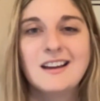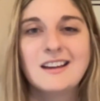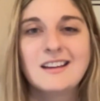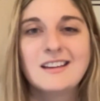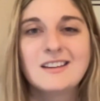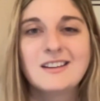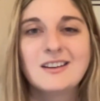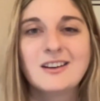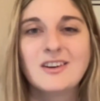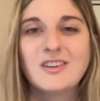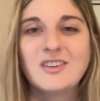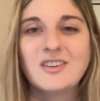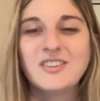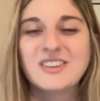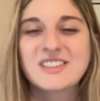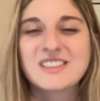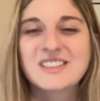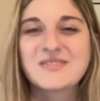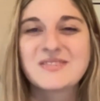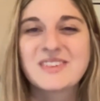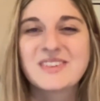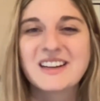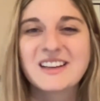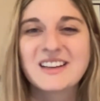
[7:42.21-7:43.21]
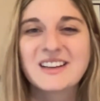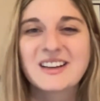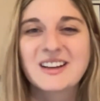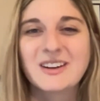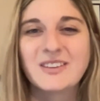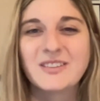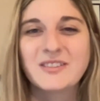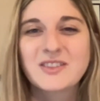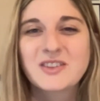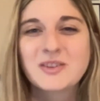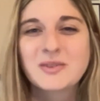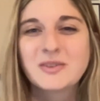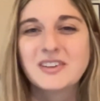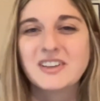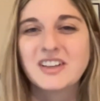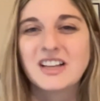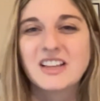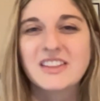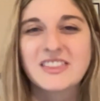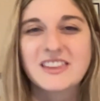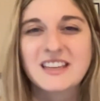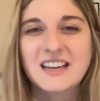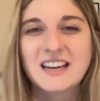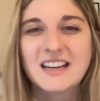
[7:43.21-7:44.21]
you know was a bit uncomfortable
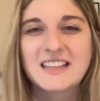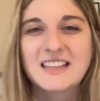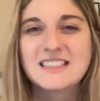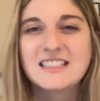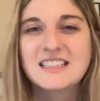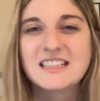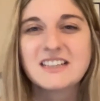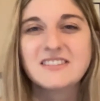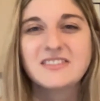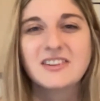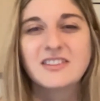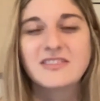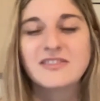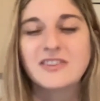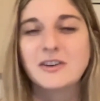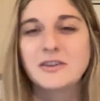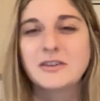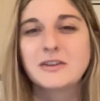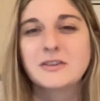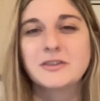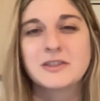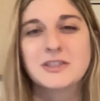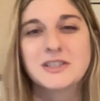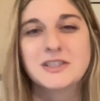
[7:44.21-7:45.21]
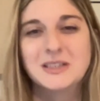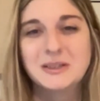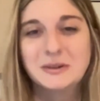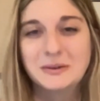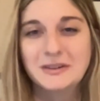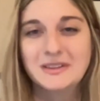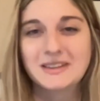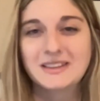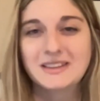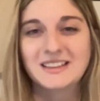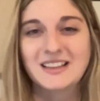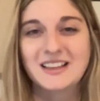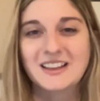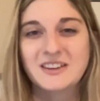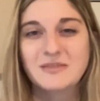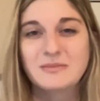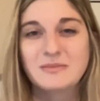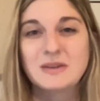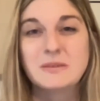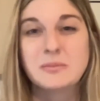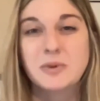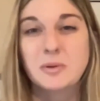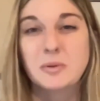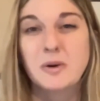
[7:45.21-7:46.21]
at the idea of a photo shoot with a lot of
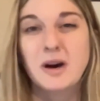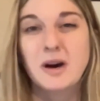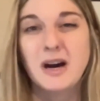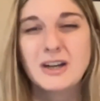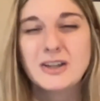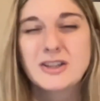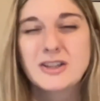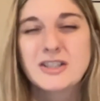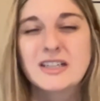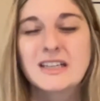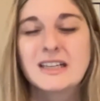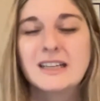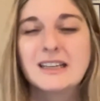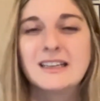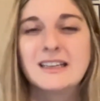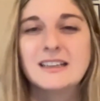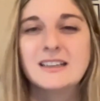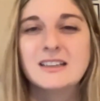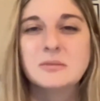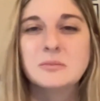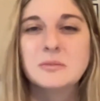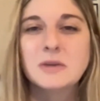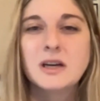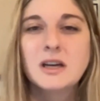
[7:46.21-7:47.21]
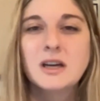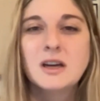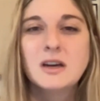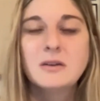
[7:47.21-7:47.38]
people watching him,